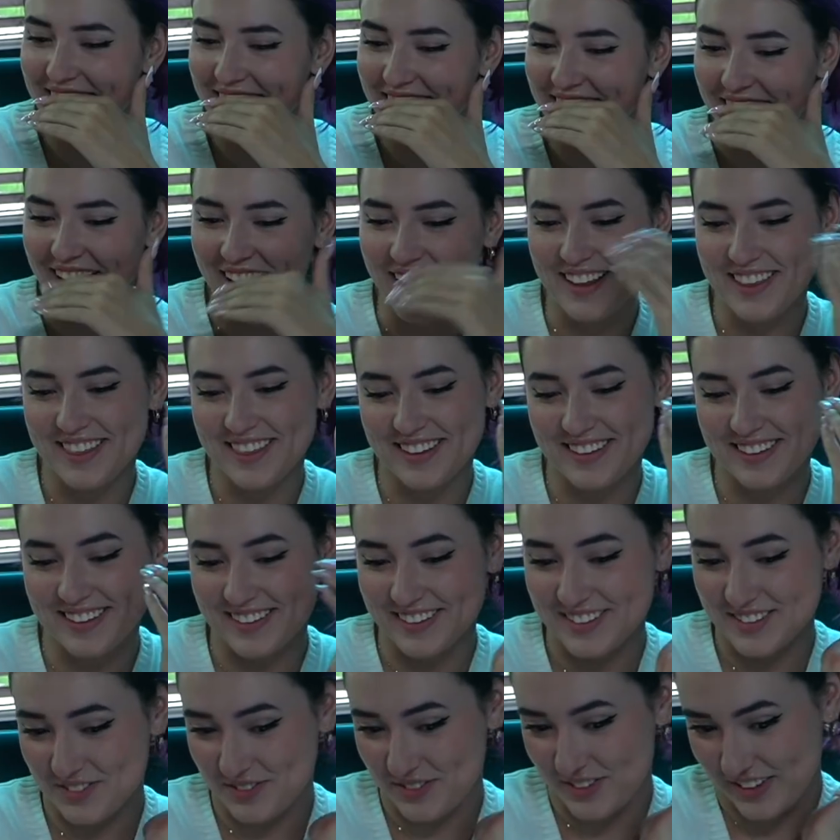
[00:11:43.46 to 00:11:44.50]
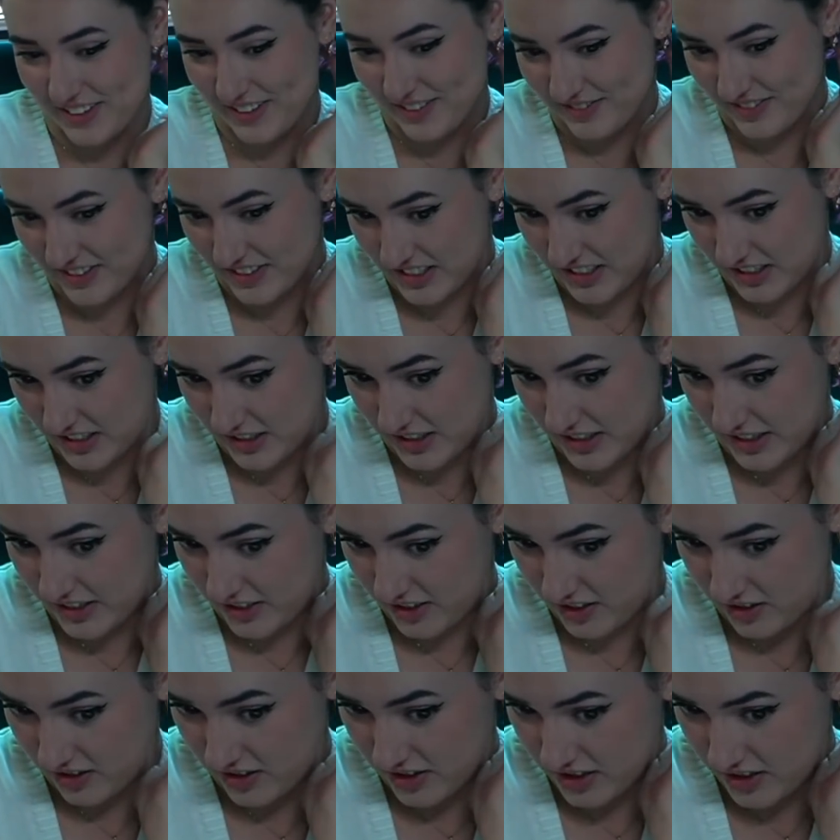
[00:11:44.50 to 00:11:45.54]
I think that's really funny and accurate.